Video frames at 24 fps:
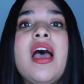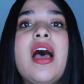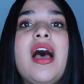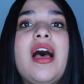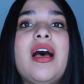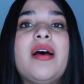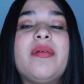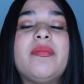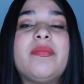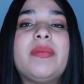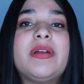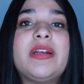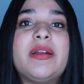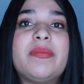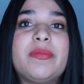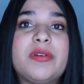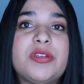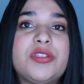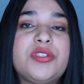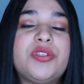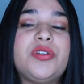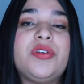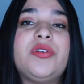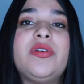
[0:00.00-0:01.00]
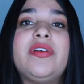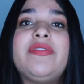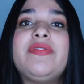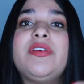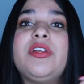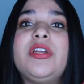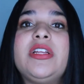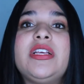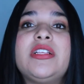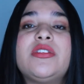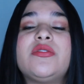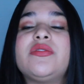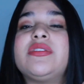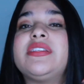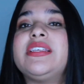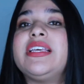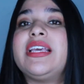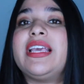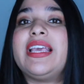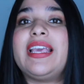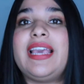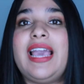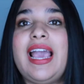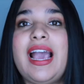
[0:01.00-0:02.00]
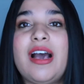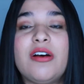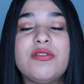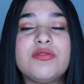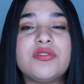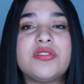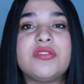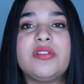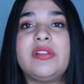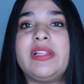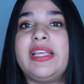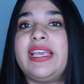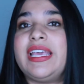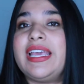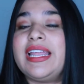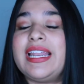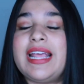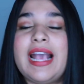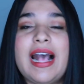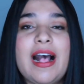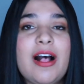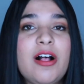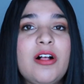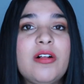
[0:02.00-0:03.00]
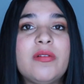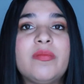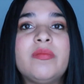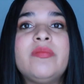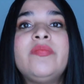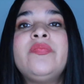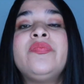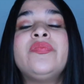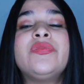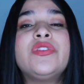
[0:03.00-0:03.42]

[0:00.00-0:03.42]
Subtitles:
but number 2, if you need to seek counseling and help,